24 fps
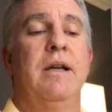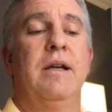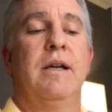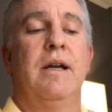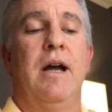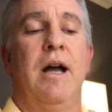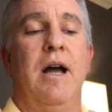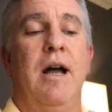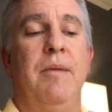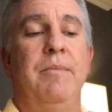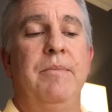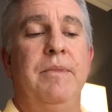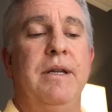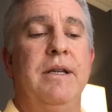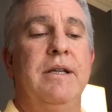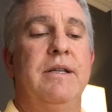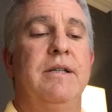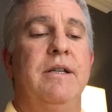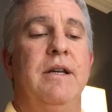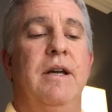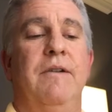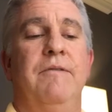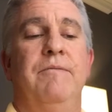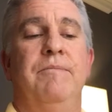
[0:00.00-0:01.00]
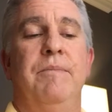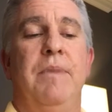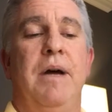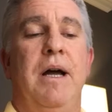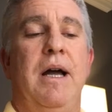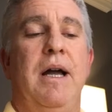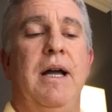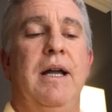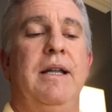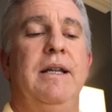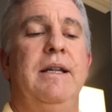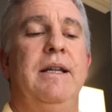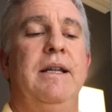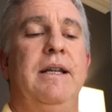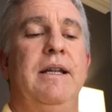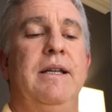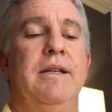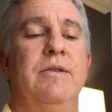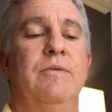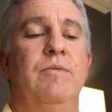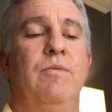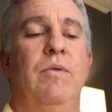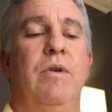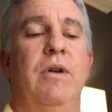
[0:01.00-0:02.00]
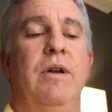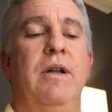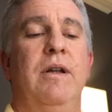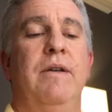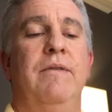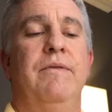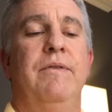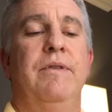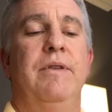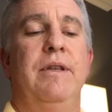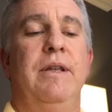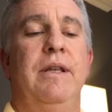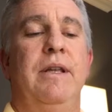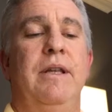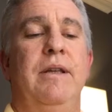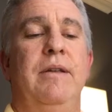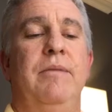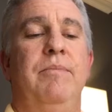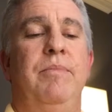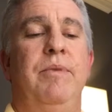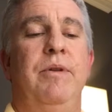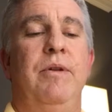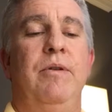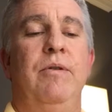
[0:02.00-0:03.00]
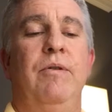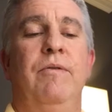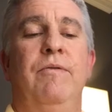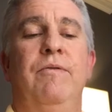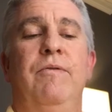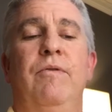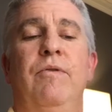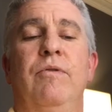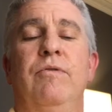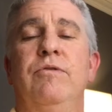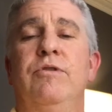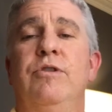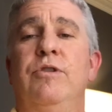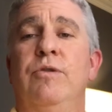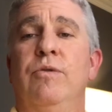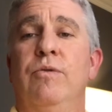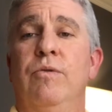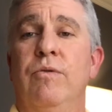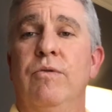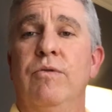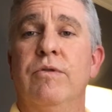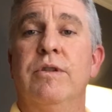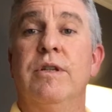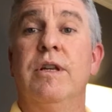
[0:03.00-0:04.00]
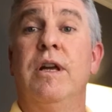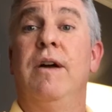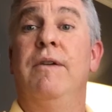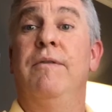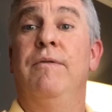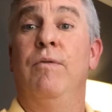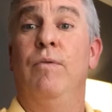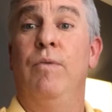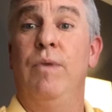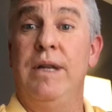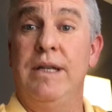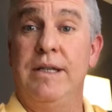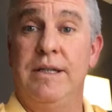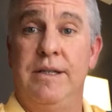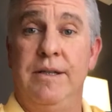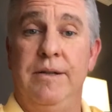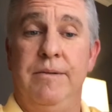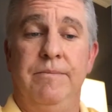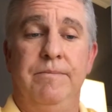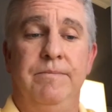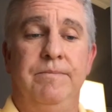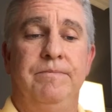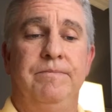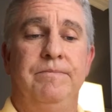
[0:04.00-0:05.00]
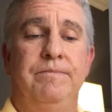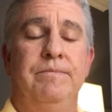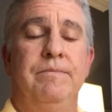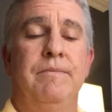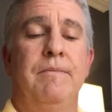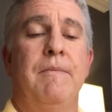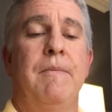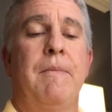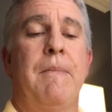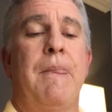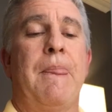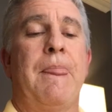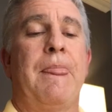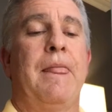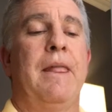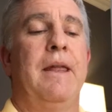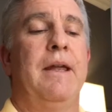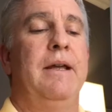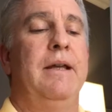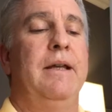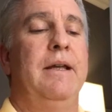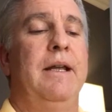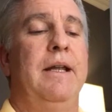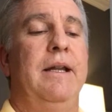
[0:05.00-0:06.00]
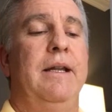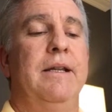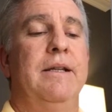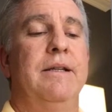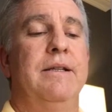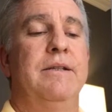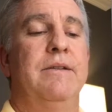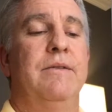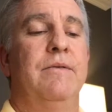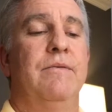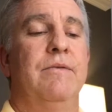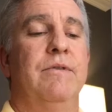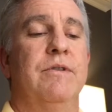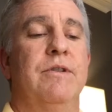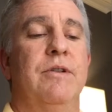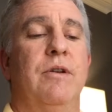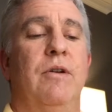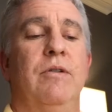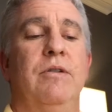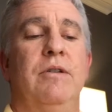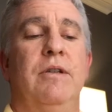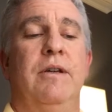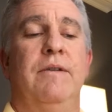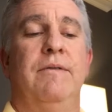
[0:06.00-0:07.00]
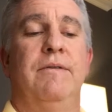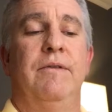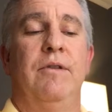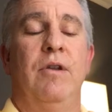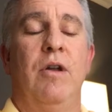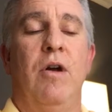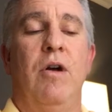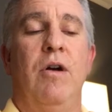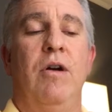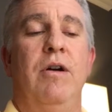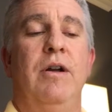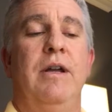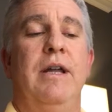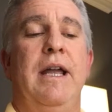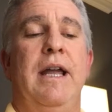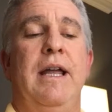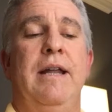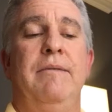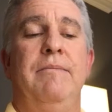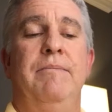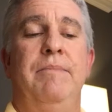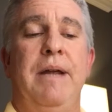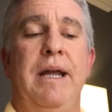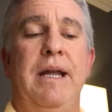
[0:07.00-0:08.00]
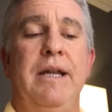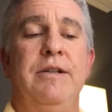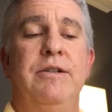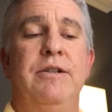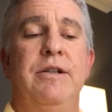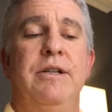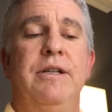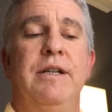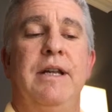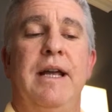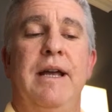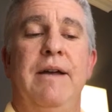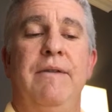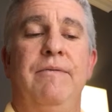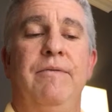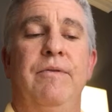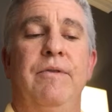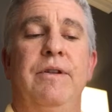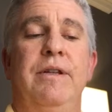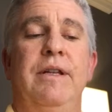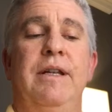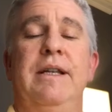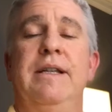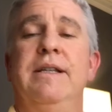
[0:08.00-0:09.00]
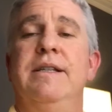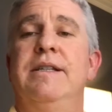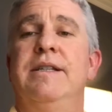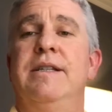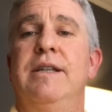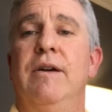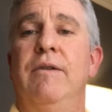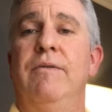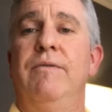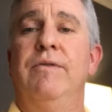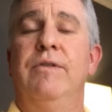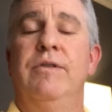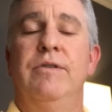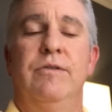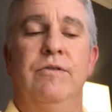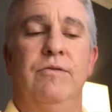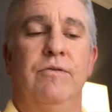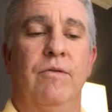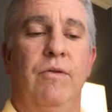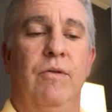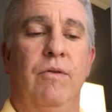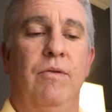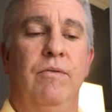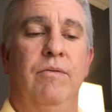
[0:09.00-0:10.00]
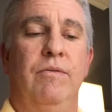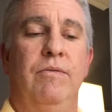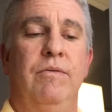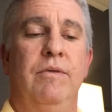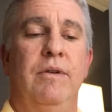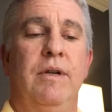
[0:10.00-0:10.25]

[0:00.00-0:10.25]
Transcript: Calmness of mind is one of the beautiful jewels of wisdom. It is the result of long and patient effort in self-control.